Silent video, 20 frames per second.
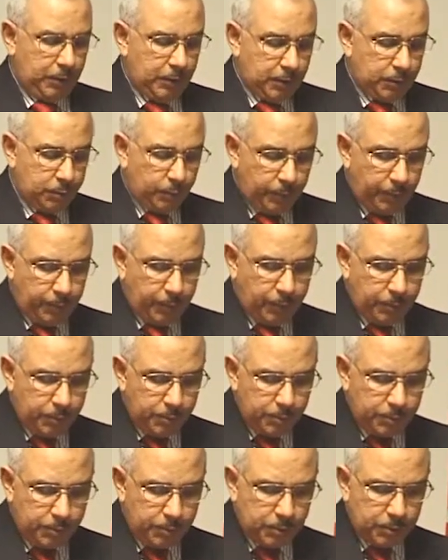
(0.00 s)
This will
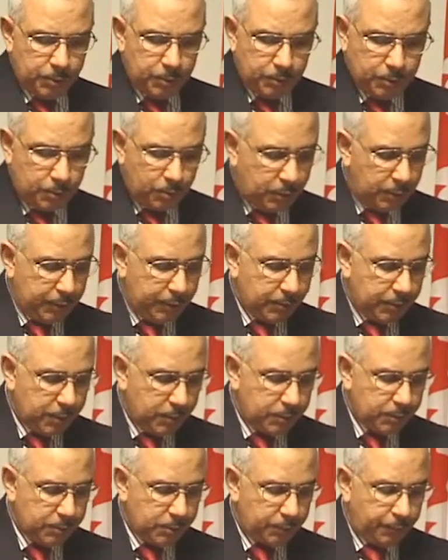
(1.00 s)
reduce not only the
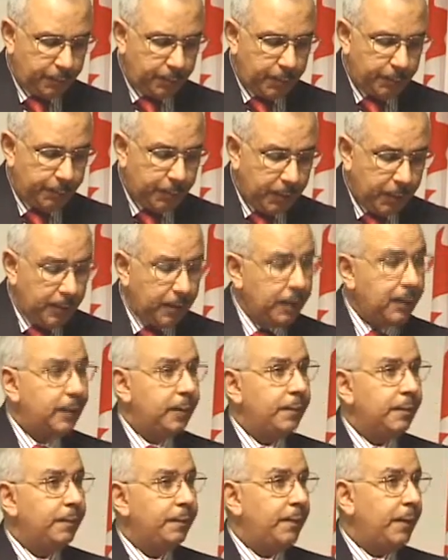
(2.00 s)
cost of
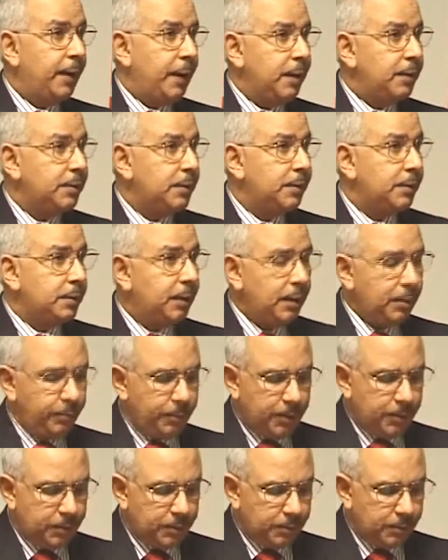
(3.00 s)
preparing financial
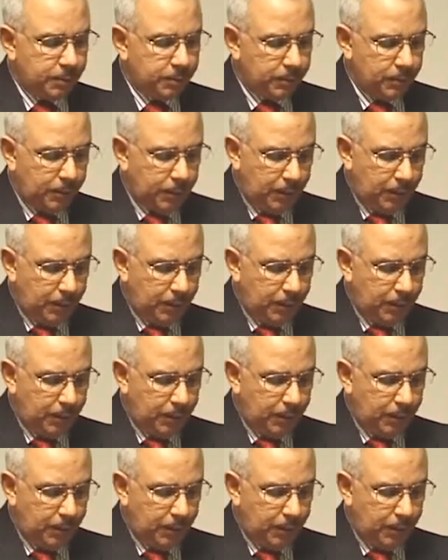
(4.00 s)
statements,